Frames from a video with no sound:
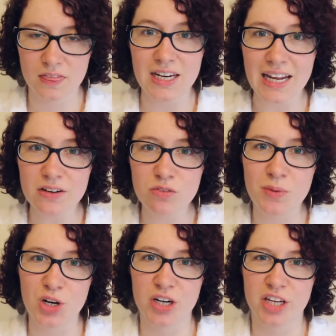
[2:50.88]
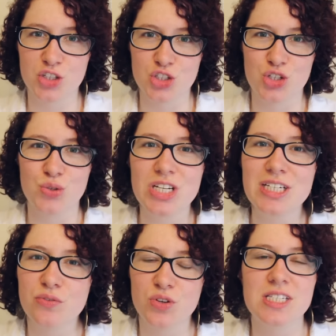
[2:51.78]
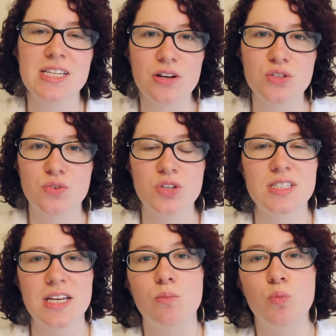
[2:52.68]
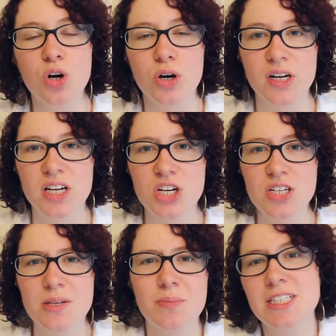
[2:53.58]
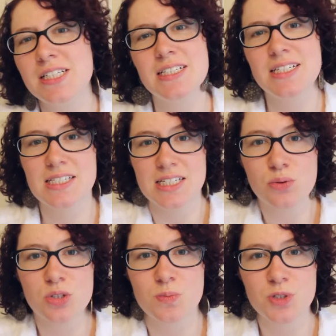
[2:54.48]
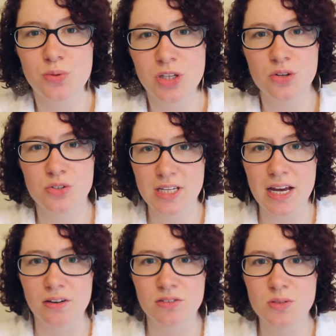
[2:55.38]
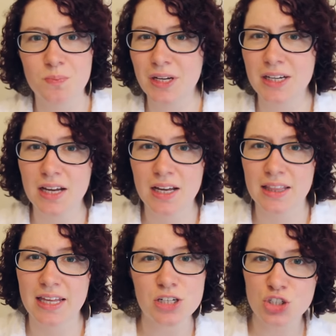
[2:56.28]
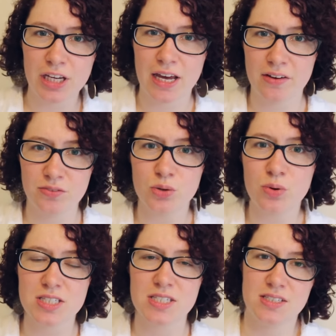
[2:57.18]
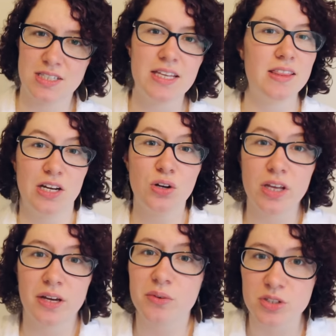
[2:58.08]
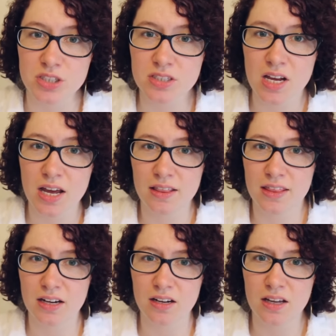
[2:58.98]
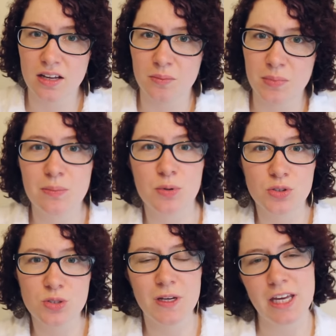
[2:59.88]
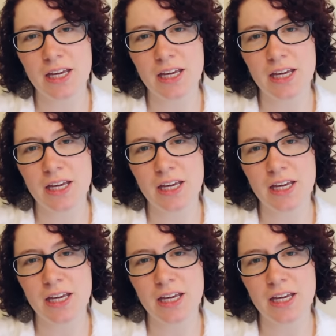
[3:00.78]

The Native Americans, using different sounds for the same word, simply didn't distinguish between those sounds, but they actually have nuances in their languages that people who speak